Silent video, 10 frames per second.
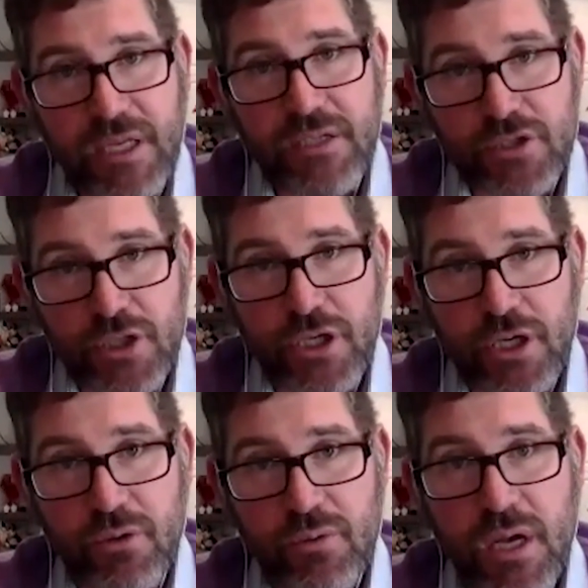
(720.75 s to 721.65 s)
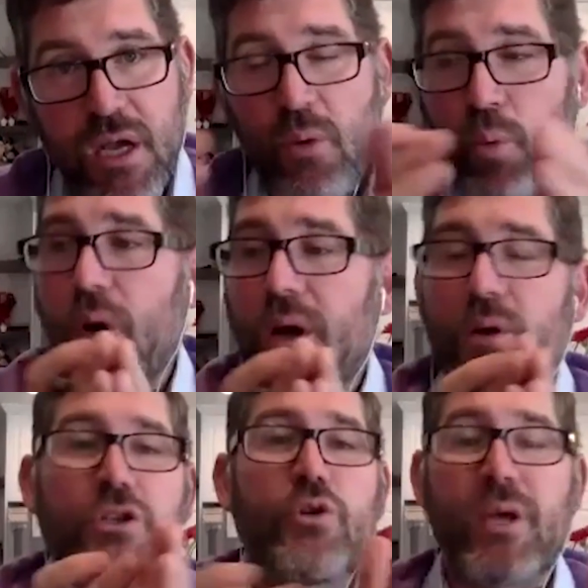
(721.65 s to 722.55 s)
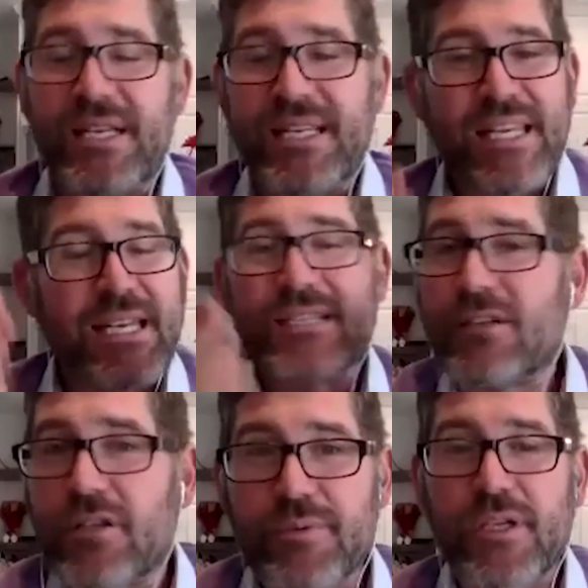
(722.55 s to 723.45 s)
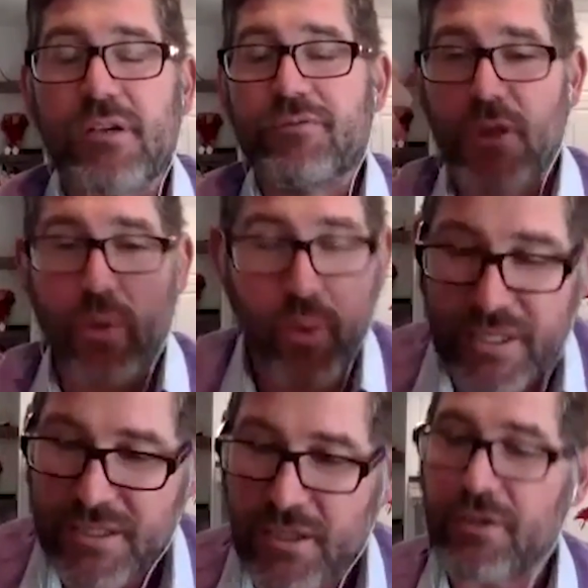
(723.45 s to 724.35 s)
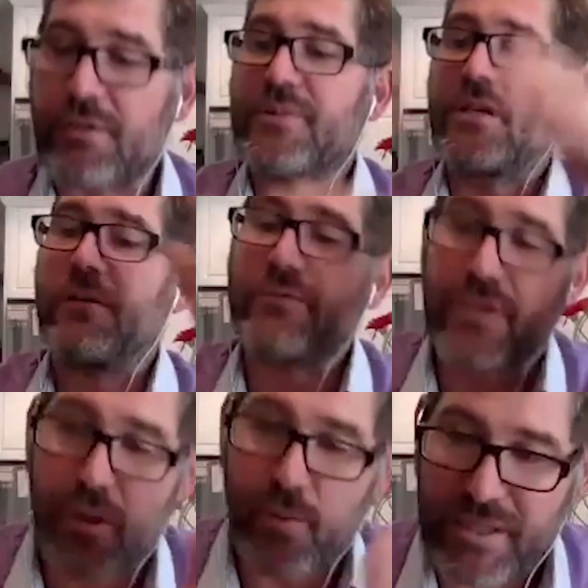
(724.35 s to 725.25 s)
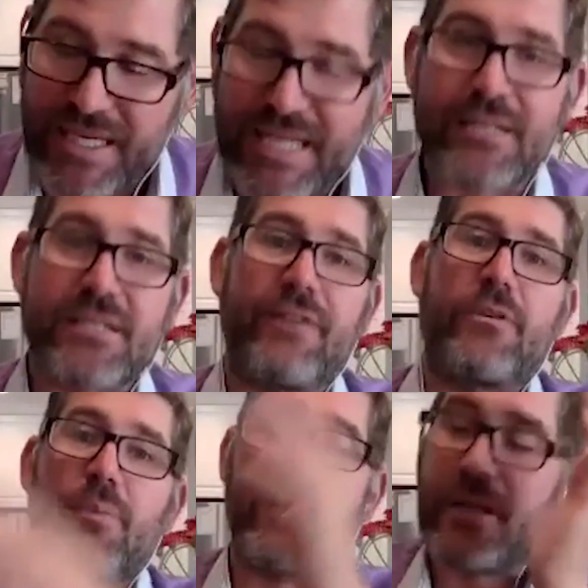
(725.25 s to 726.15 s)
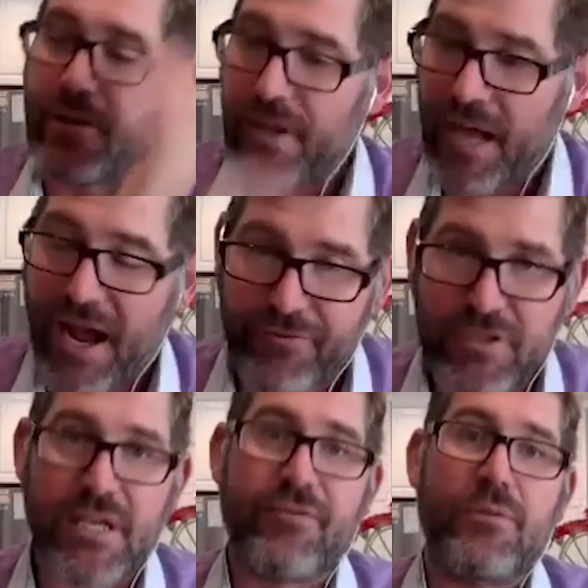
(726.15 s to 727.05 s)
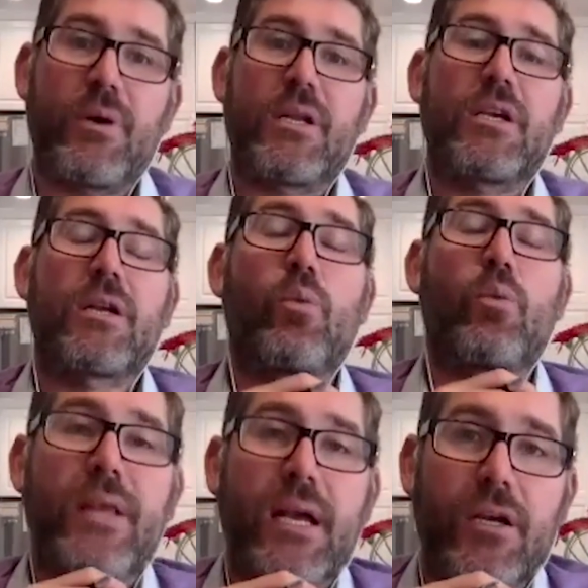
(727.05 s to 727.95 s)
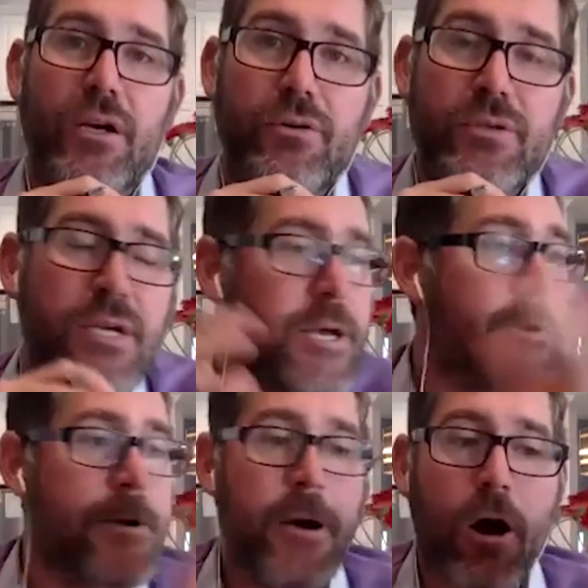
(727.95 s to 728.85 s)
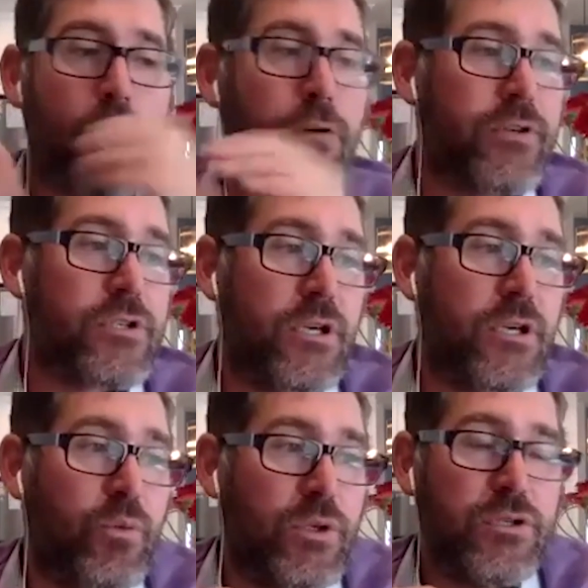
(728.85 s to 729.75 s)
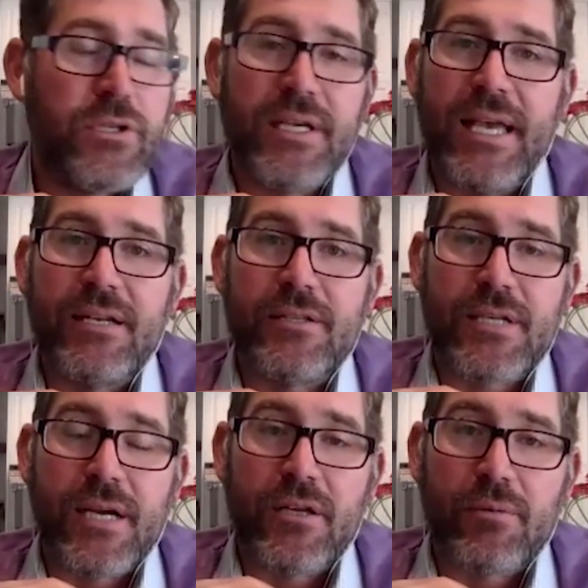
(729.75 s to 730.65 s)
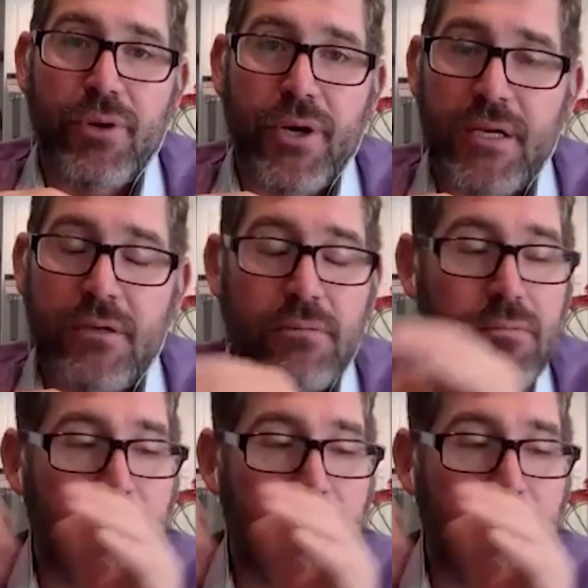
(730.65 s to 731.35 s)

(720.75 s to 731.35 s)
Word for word: needs to go. What do they need to sell themselves? Do they want to sell it themselves? Do they want need to save the money? Do they have to save the money? Kind of where that goes. All of a sudden, once you get inside their brain,